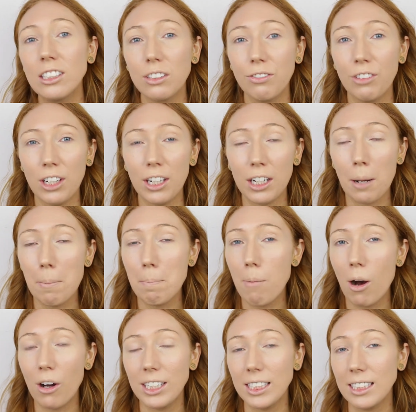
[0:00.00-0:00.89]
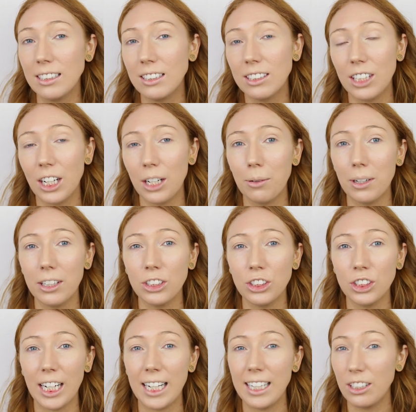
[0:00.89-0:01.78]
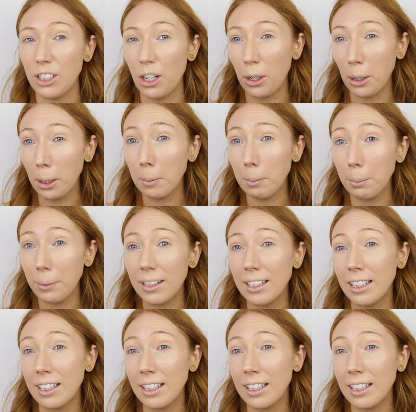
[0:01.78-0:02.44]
So I feel like I might need to go a shade up